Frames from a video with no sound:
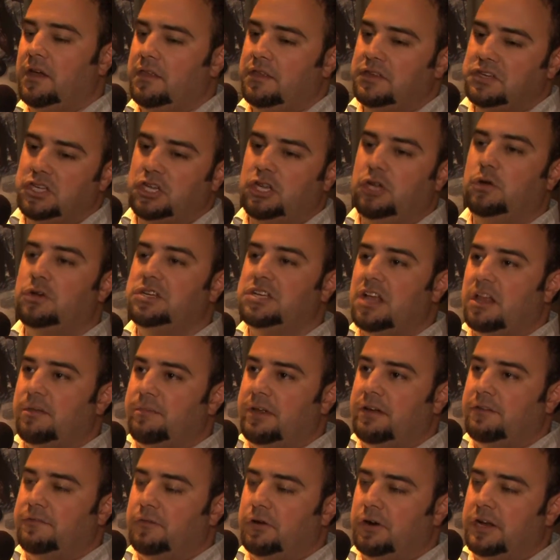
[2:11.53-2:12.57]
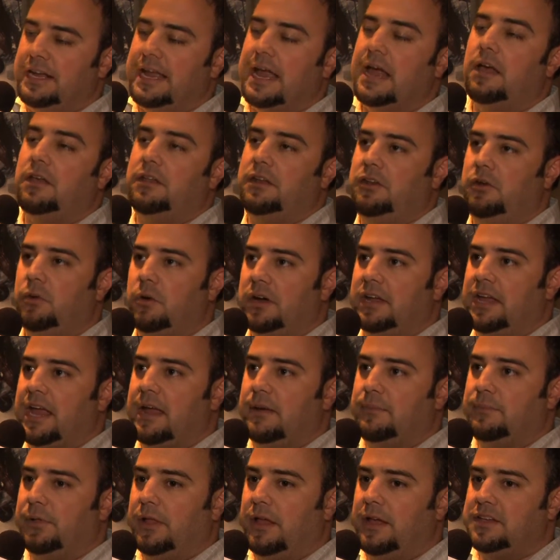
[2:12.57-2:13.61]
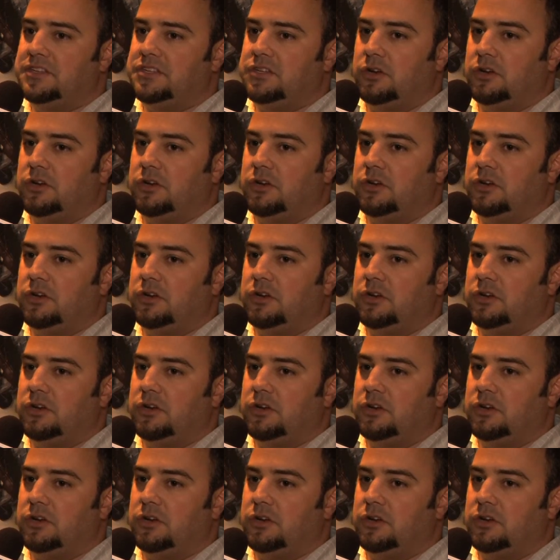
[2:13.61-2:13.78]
There's a huge element of verticality to our gameplay,